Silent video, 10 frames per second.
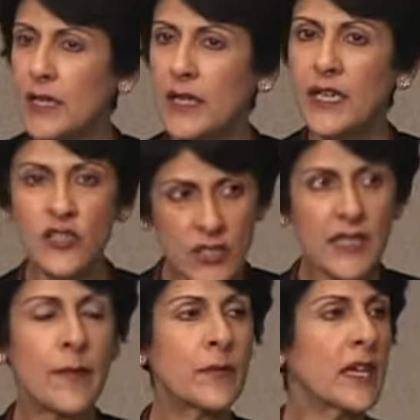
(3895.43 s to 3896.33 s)
He just
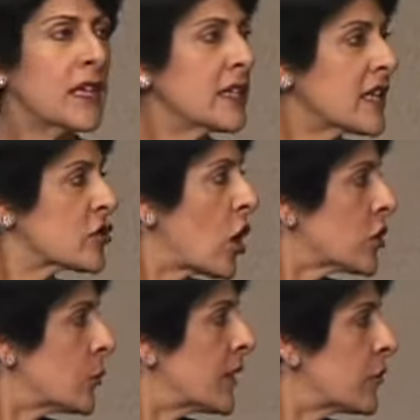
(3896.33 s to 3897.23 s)
kept thinking there's
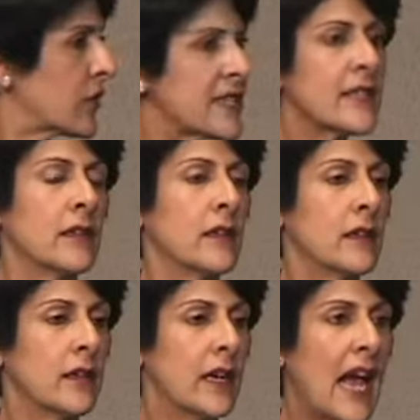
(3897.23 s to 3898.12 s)
got to be a reason.
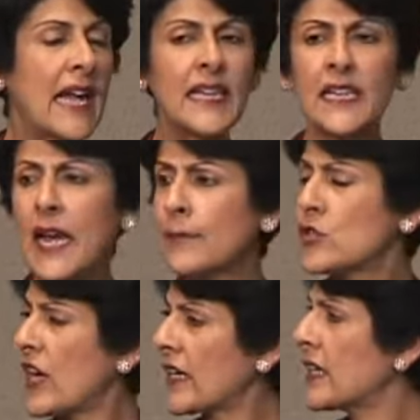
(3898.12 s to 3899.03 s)
And he kept
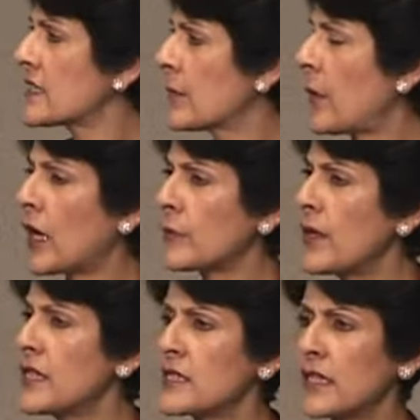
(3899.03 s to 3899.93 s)
checking his
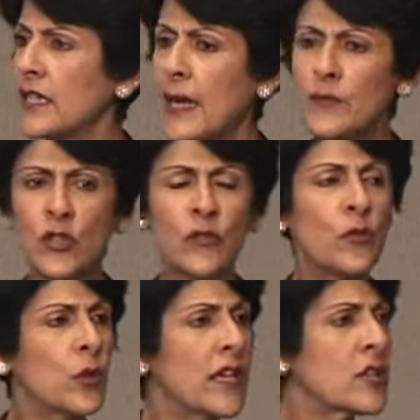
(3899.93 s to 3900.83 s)
apartment. He kept sort of
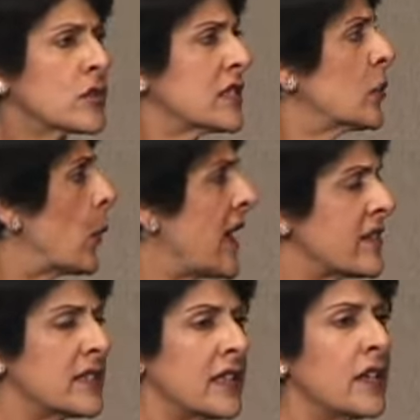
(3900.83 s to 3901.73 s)
looking to see where
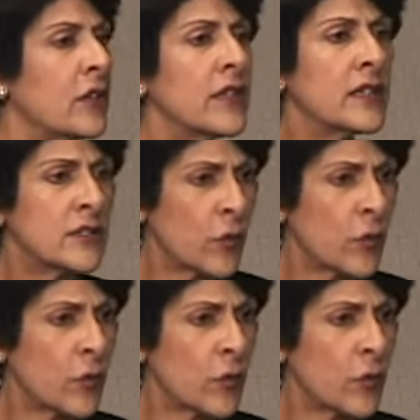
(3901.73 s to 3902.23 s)
is he hearing these